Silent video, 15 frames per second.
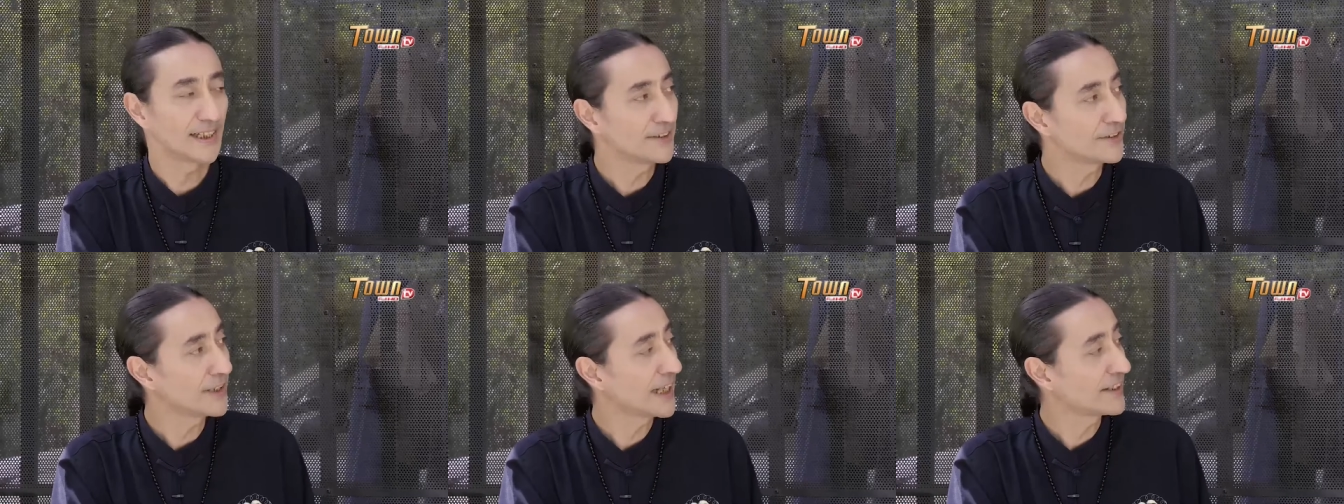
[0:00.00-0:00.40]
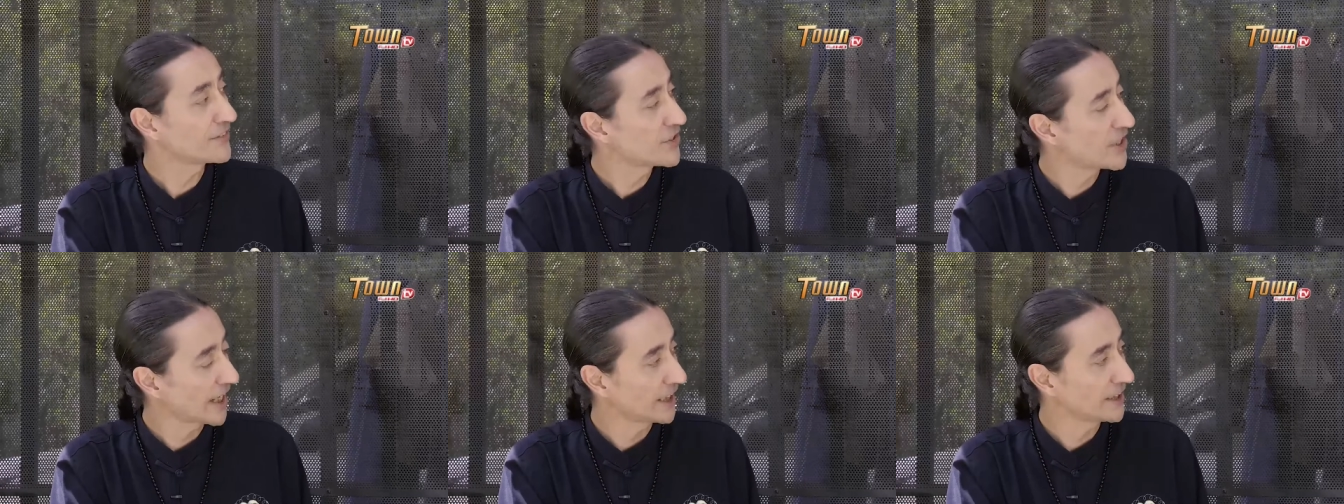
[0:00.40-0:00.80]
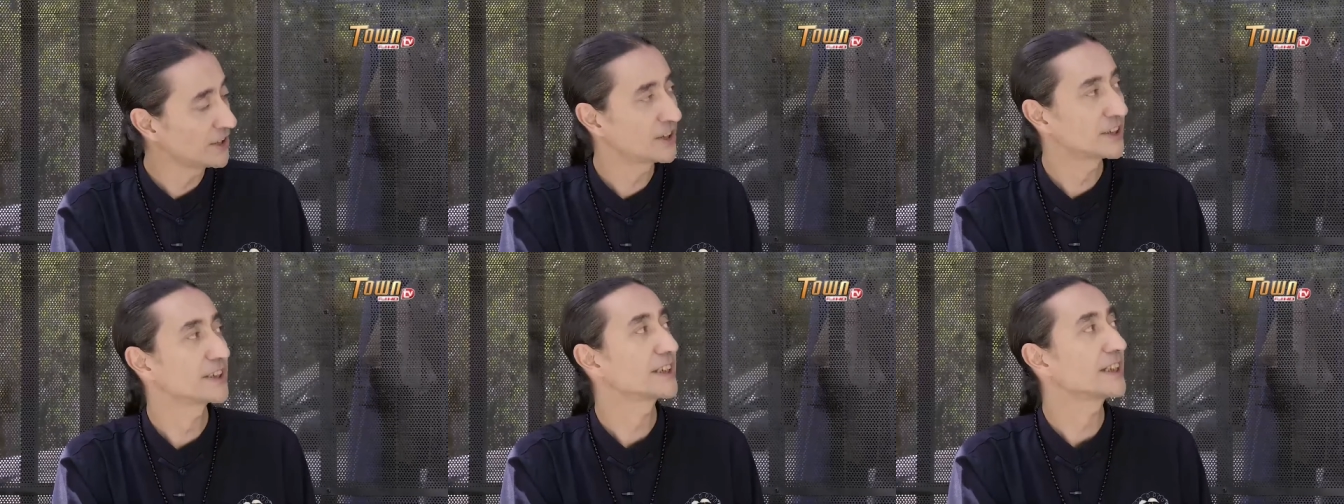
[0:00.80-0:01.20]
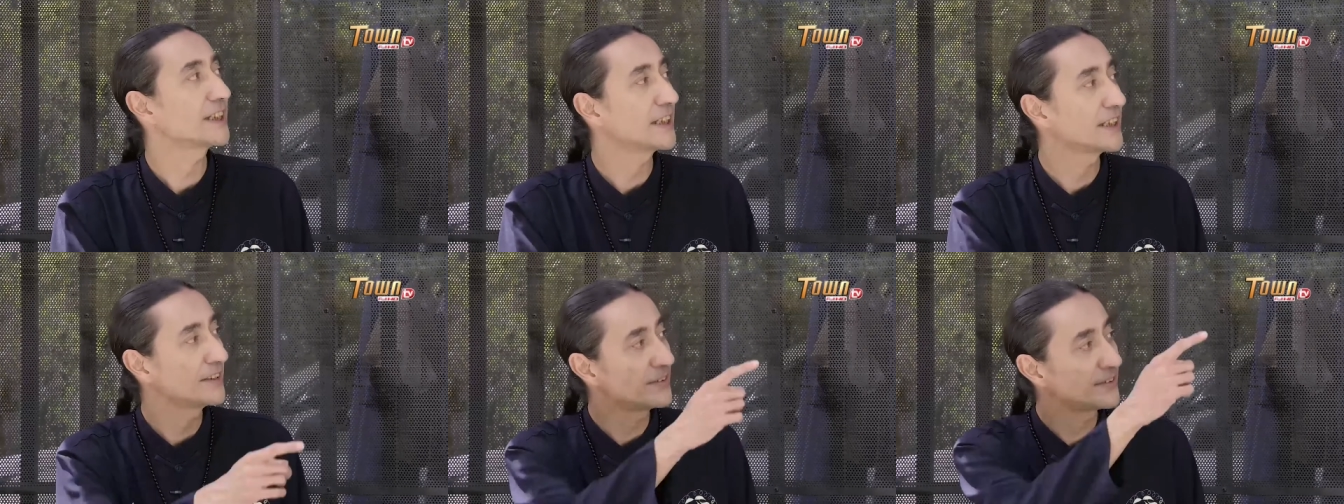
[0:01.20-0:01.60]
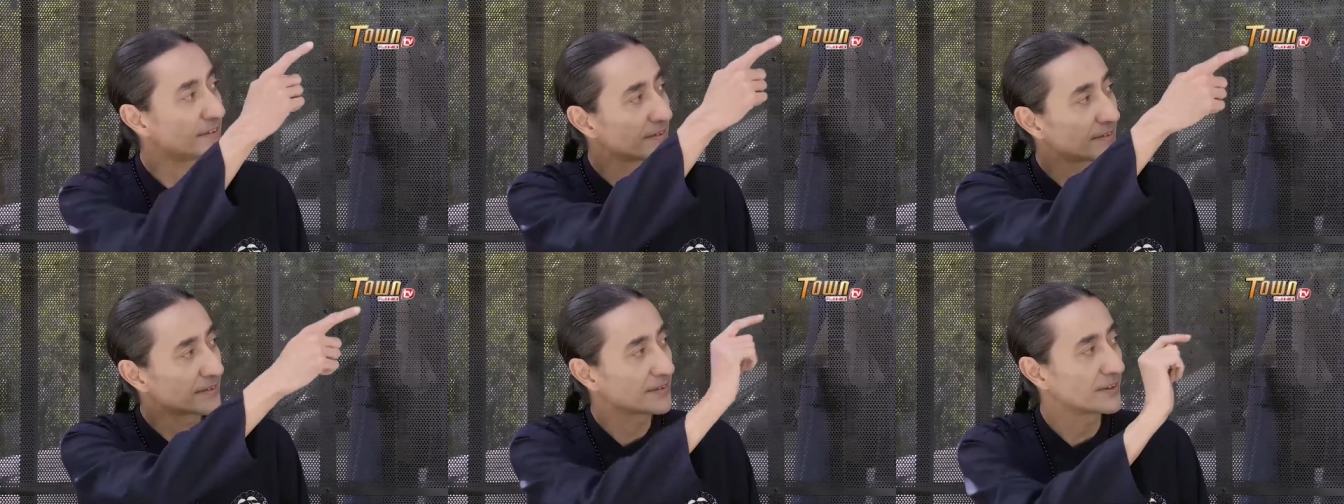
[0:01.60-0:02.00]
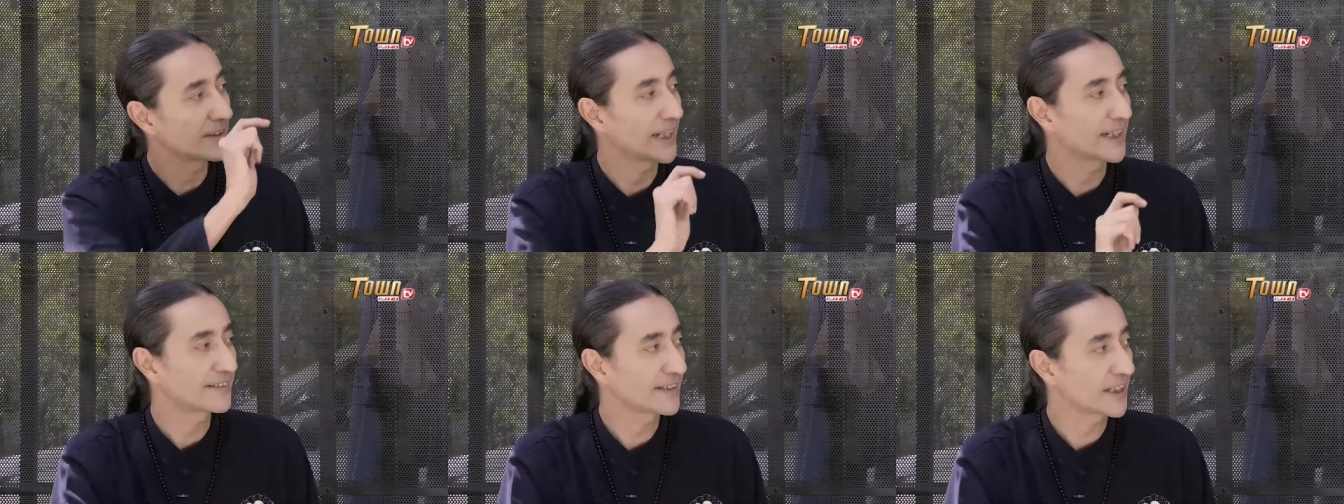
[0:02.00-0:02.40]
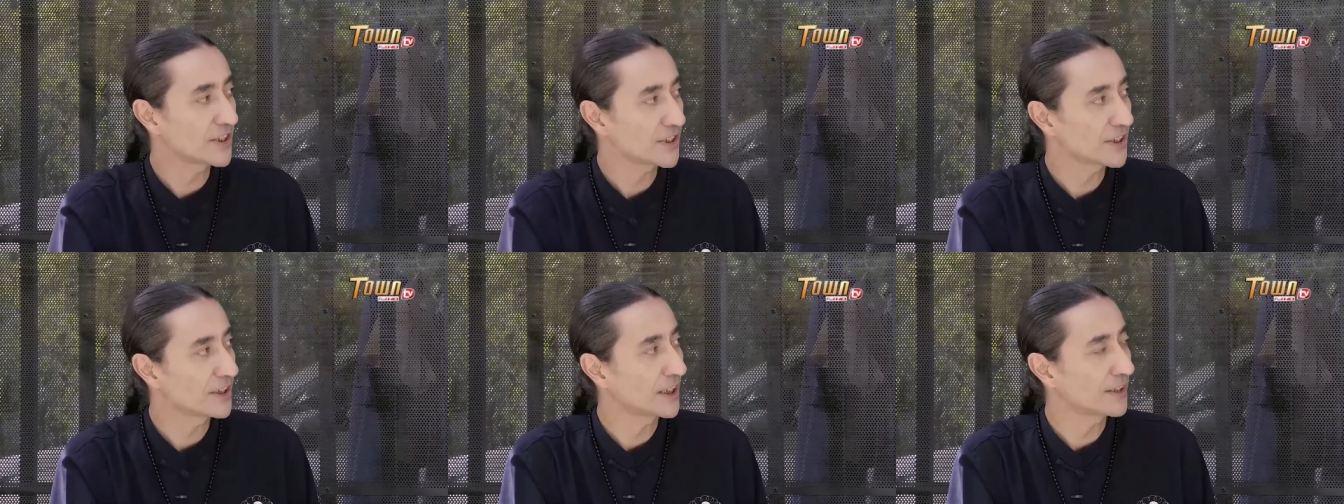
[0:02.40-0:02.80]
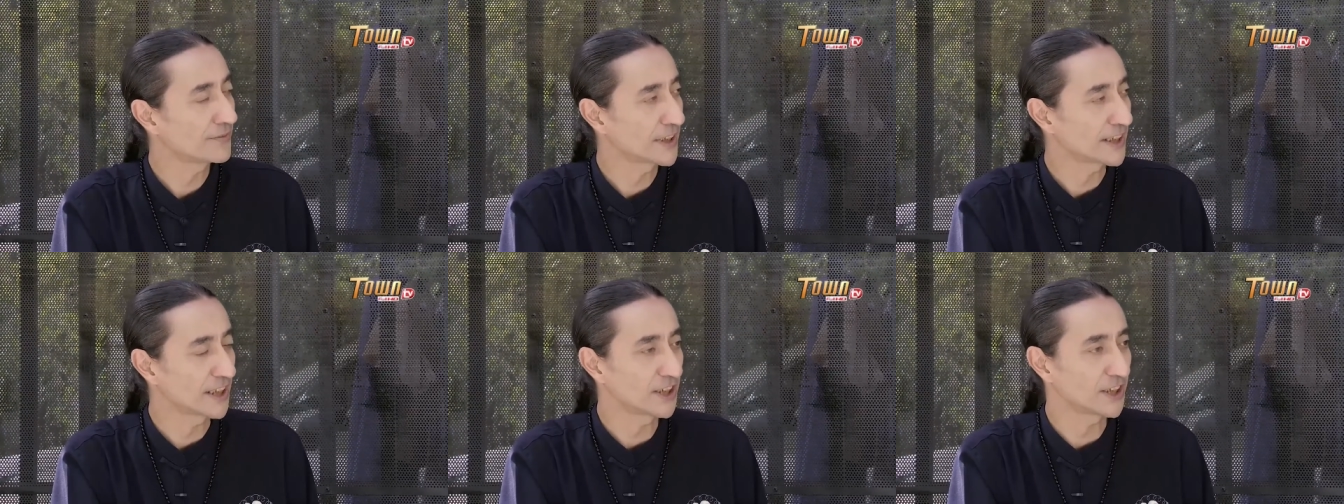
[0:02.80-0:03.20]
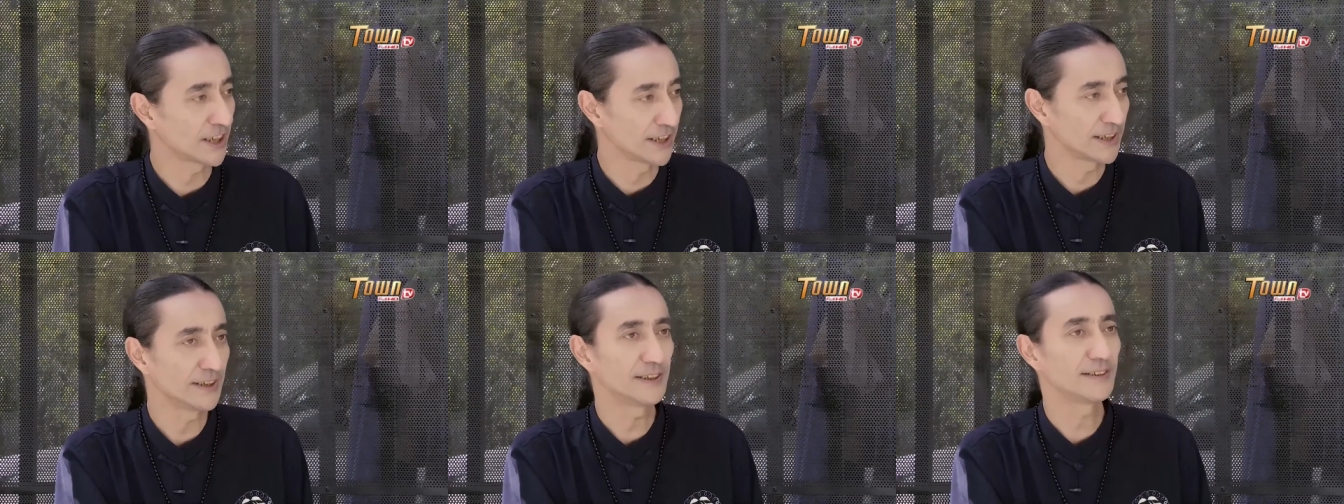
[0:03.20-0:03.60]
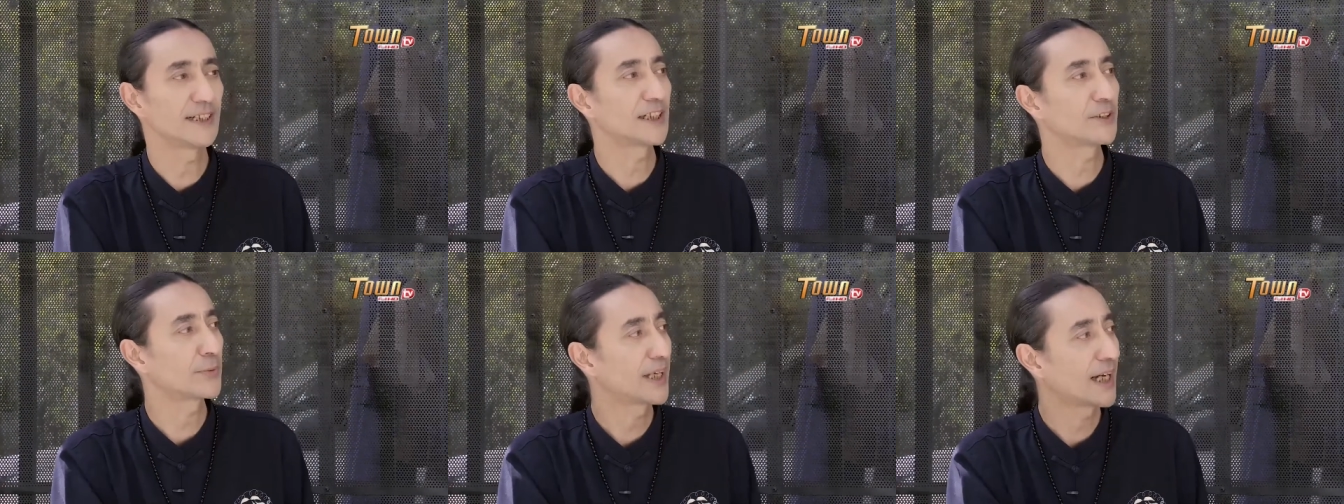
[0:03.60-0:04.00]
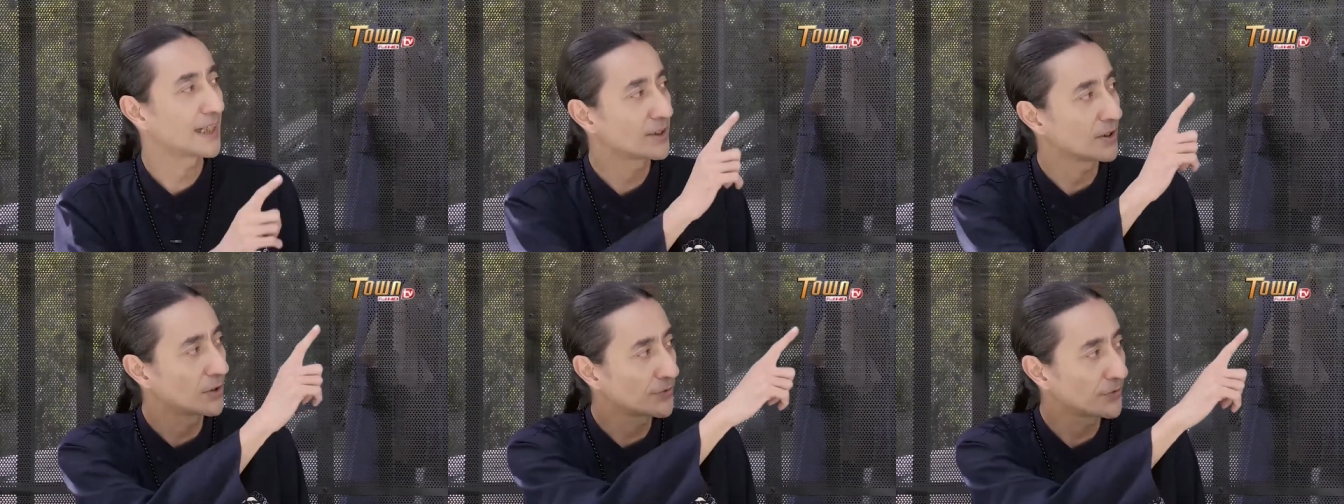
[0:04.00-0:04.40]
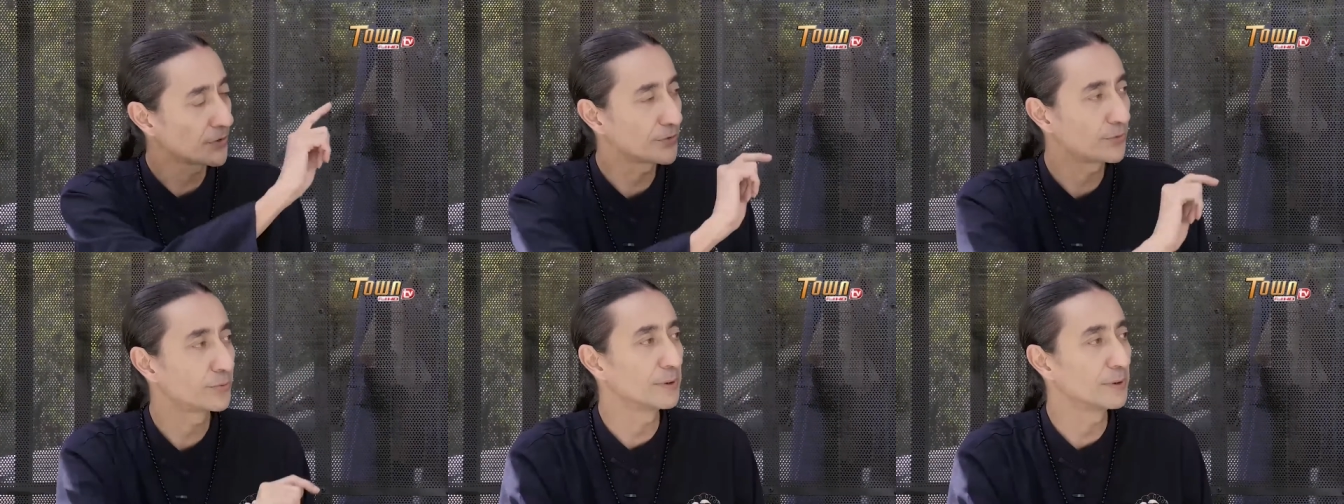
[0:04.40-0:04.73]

then the last change is the extension of the kitchen that we had also to